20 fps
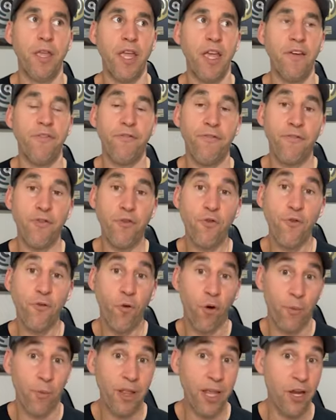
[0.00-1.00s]
if you
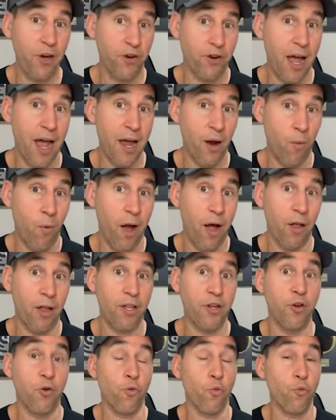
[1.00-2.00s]
formulate your diet well
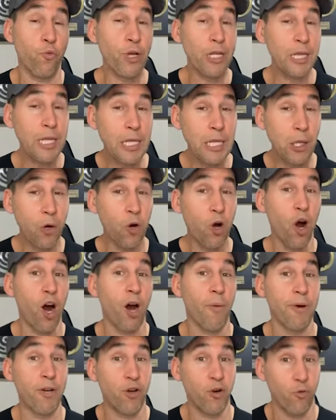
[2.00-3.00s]
and you're really low
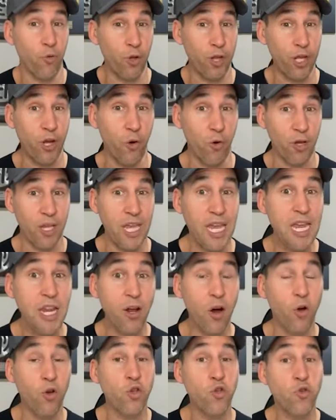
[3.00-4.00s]
carb and you're really going
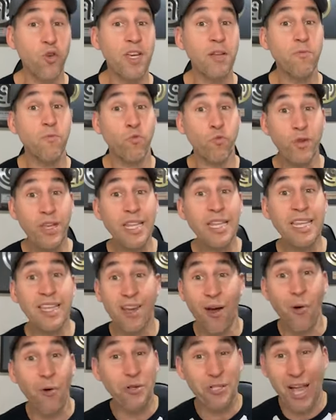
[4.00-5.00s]
keto, you can really
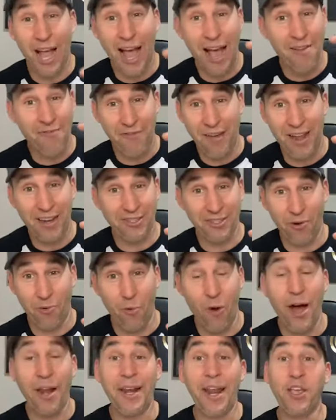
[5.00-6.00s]
go as high fat as you
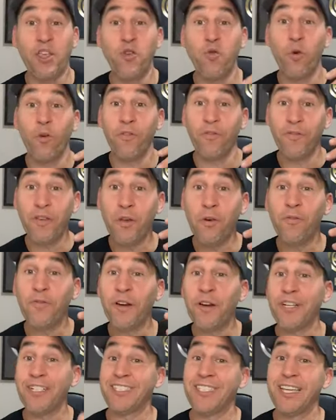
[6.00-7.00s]
want. Now, you will feel
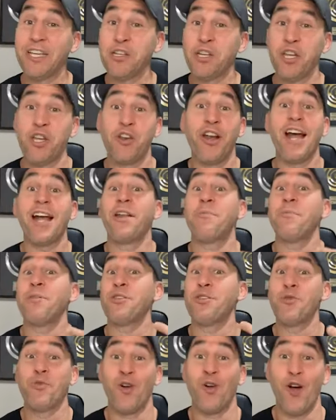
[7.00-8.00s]
very satiated. You're not going to be
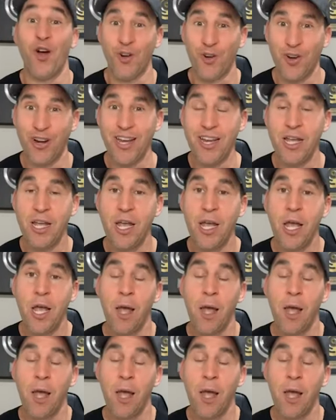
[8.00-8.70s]
super hungry,